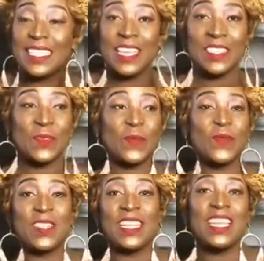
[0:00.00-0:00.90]
I saw some
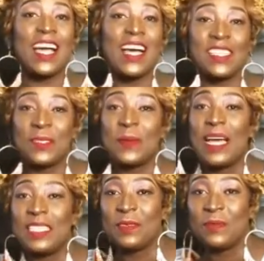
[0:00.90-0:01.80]
really awesome
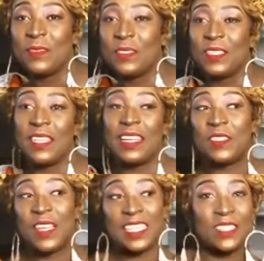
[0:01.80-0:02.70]
floats out there,
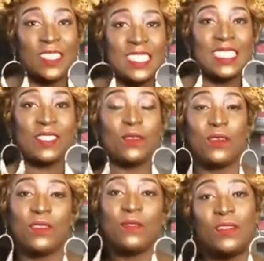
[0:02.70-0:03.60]
as you guys are going to see
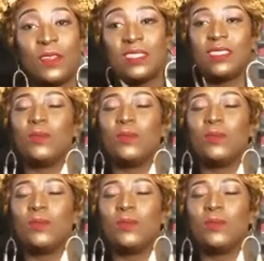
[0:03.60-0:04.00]
throughout the float,